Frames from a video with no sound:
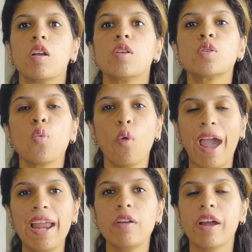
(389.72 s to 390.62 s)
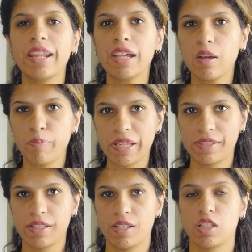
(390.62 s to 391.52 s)
So while running a
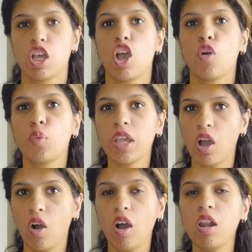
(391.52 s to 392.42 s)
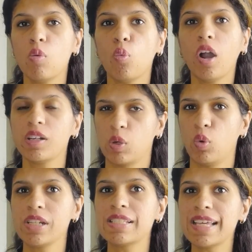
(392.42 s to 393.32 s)
business,
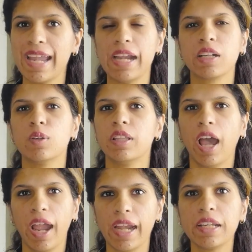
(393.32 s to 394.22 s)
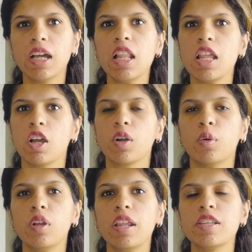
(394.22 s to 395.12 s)
what's the end goal? The end
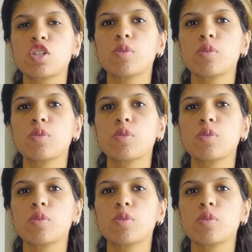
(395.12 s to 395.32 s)
goal is to